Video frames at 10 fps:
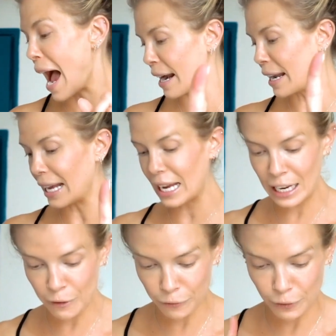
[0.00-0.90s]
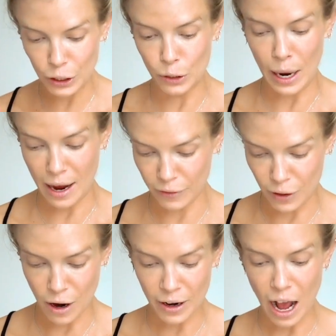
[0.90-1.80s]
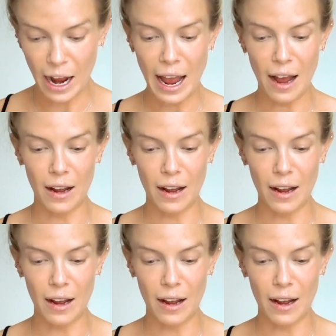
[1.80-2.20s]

And if you have not, I